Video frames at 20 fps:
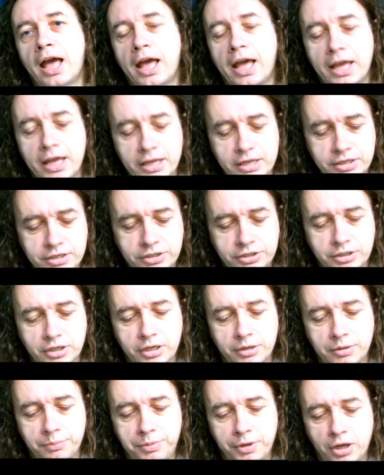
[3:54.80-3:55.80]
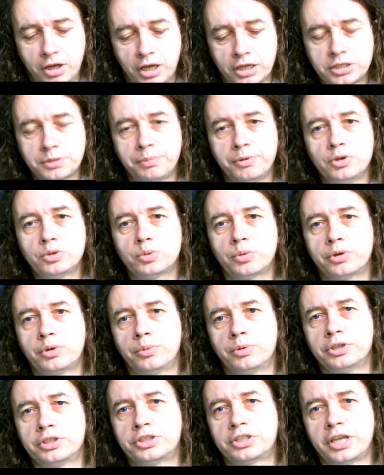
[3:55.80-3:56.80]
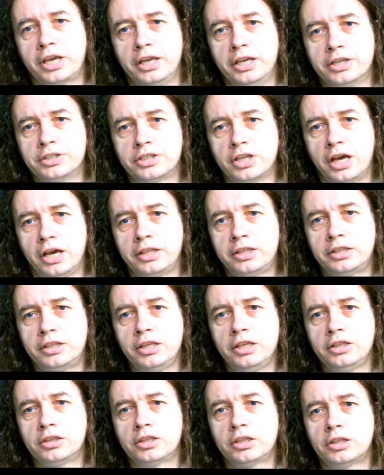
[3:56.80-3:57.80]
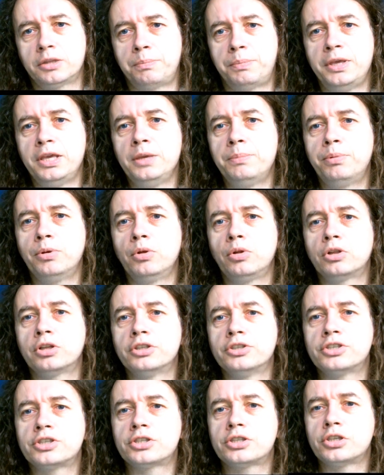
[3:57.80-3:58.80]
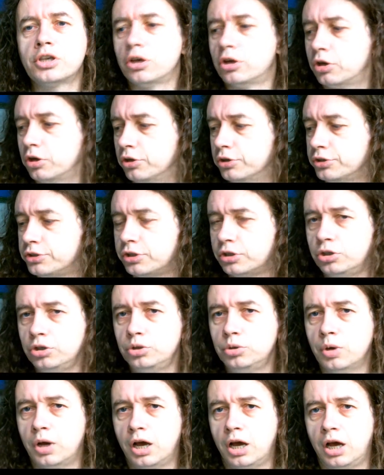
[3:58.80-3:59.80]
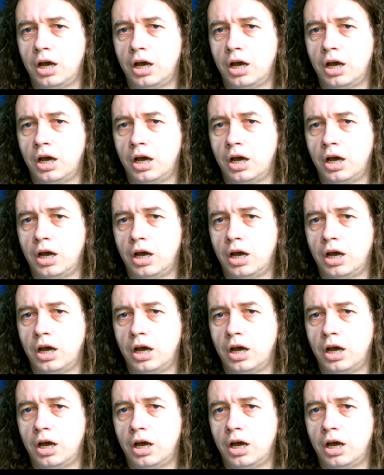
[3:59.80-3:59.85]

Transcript: And, but I suppose what I want to say is that I think that the people concerned who